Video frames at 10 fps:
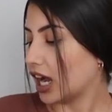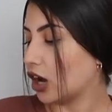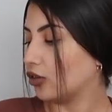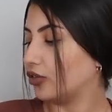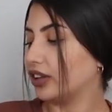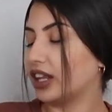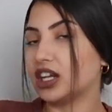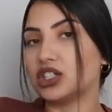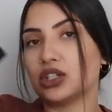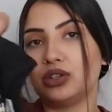outfit that
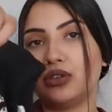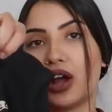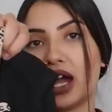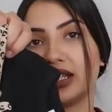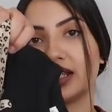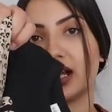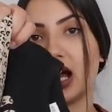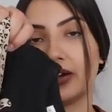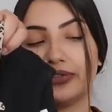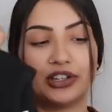I showed you guys that I
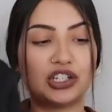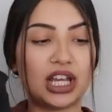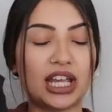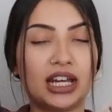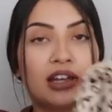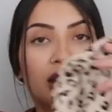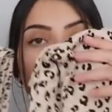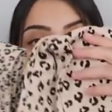got for Jade.